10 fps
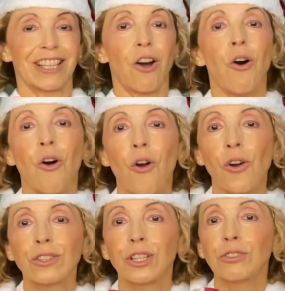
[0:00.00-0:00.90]

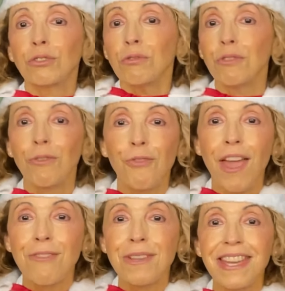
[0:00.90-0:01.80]
or "The Tooth
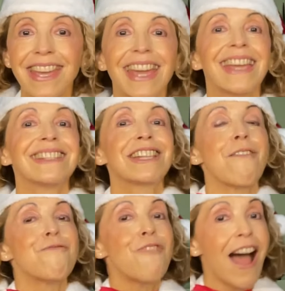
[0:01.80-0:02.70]
Fairy is
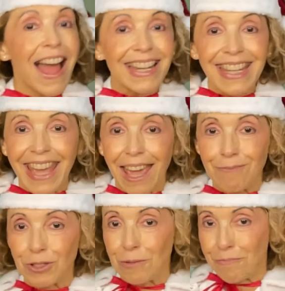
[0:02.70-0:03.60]
a fun
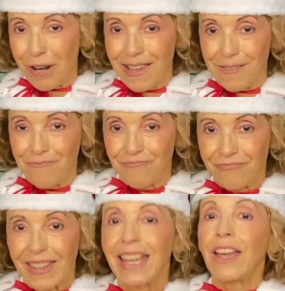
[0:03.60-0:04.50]
game to play."
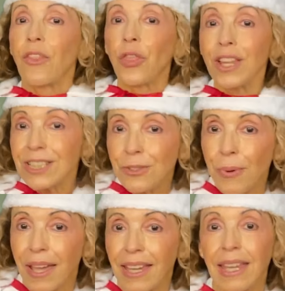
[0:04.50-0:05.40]
This
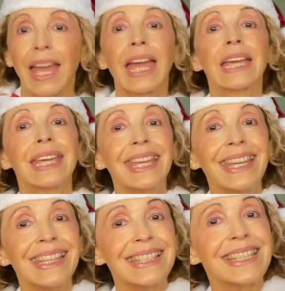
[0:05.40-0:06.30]
way,
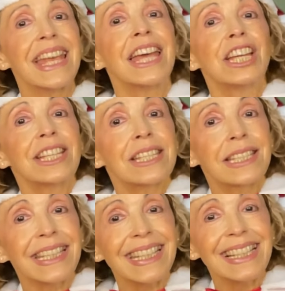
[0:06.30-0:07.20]
kids
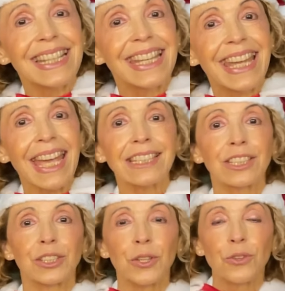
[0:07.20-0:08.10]
still get
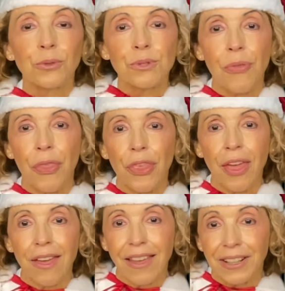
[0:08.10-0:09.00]
to use
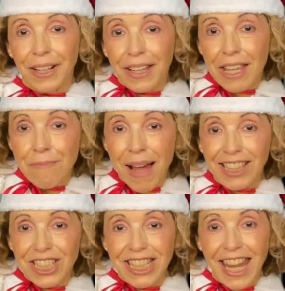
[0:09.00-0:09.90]
their
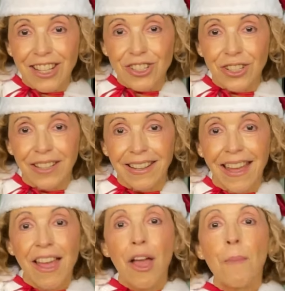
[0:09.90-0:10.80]
imagination,
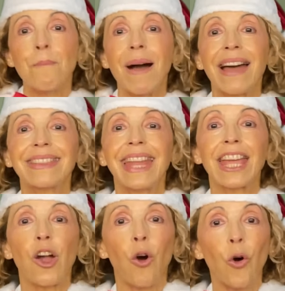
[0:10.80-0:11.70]
but
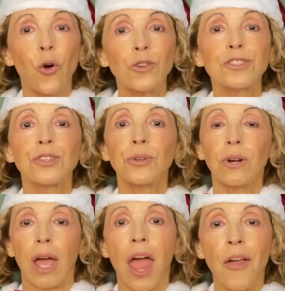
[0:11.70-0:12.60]
they
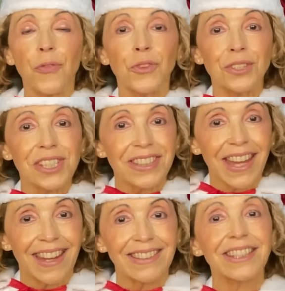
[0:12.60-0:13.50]
also
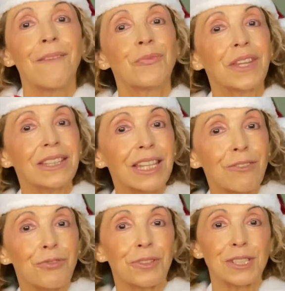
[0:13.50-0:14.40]
understand the
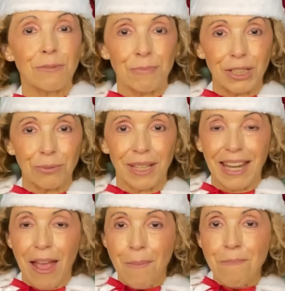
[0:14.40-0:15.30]
difference
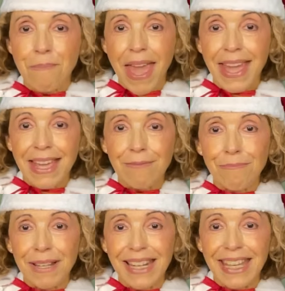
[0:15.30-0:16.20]
between
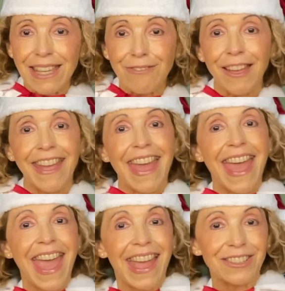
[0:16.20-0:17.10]
make-believe
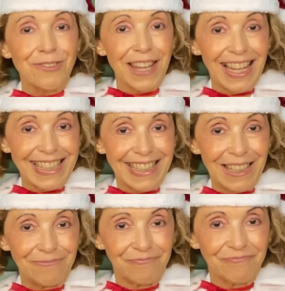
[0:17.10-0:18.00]
and
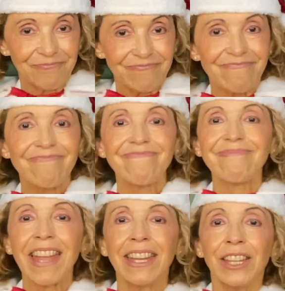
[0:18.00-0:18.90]
reality.
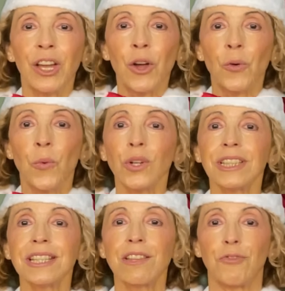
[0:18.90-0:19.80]
What
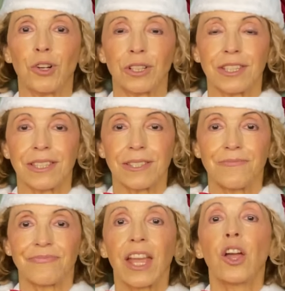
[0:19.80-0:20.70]
is the focus?
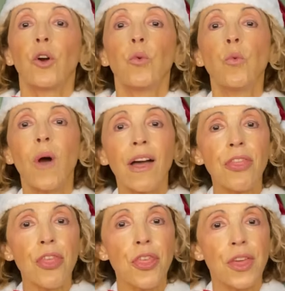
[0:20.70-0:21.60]

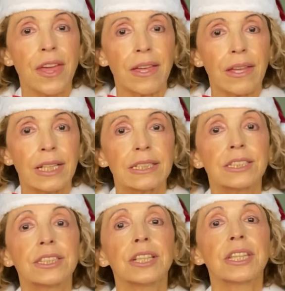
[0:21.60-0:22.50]
One thing
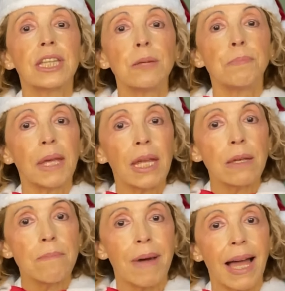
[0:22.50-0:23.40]
to keep
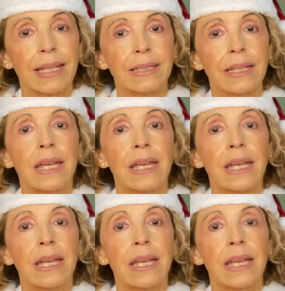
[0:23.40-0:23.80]
in mind